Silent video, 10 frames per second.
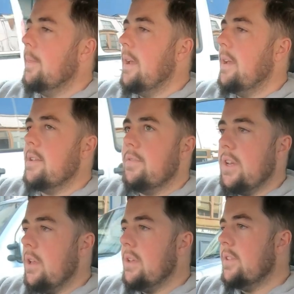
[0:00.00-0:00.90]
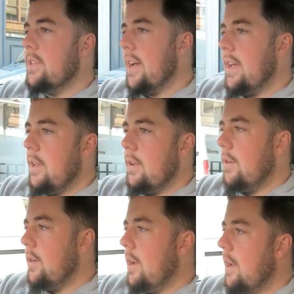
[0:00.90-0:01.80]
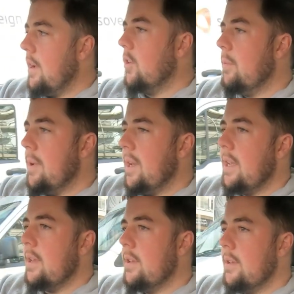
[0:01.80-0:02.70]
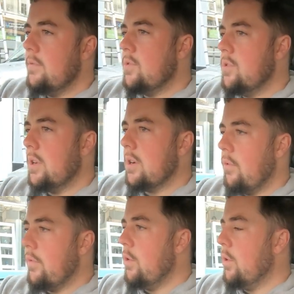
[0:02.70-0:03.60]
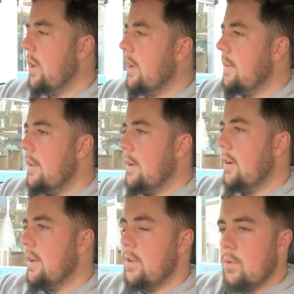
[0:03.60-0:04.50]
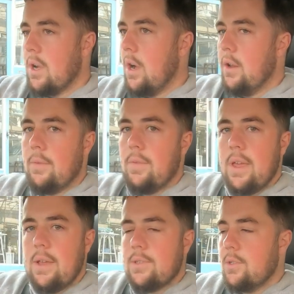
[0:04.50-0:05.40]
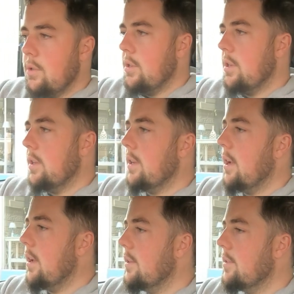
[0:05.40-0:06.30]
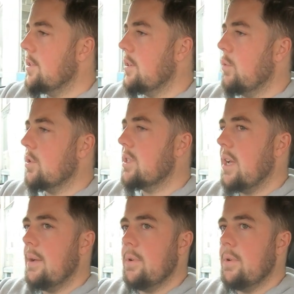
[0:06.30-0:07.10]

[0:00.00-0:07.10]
He did a video the other day on a Mini, to do like a review on it. I'll leave a little card up there so you can watch that.